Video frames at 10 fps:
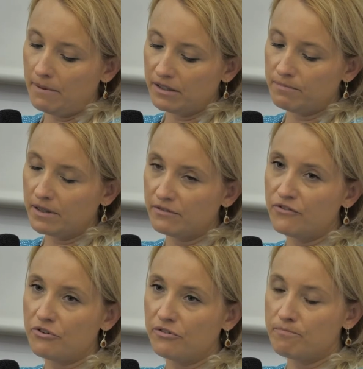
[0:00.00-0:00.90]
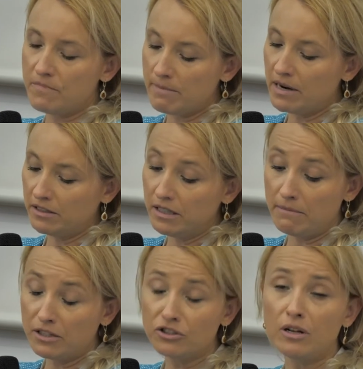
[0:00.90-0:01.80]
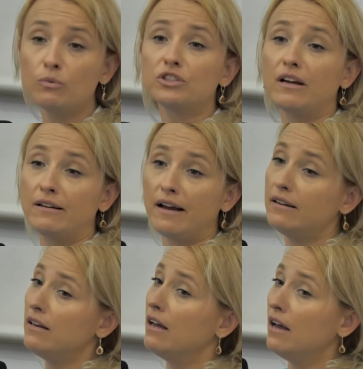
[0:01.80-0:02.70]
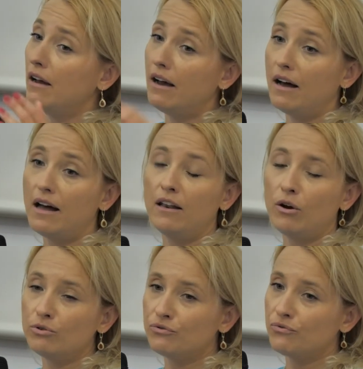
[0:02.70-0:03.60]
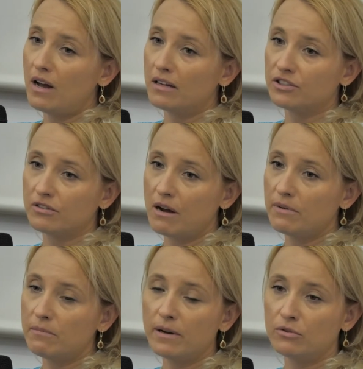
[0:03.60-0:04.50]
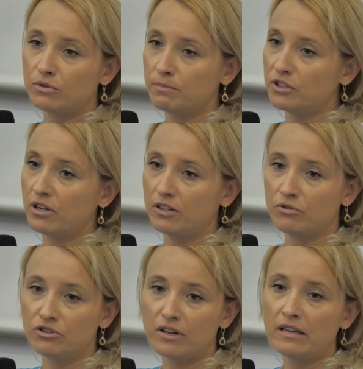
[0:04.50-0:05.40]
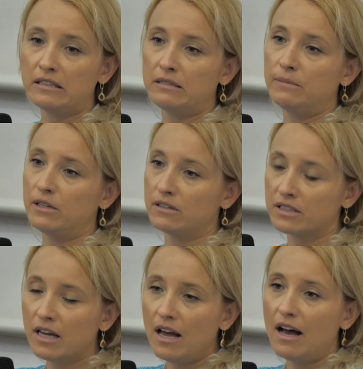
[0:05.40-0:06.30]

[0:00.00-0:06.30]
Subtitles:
but very multidimensional, which again allows us coming back to spatial heterogeneity, because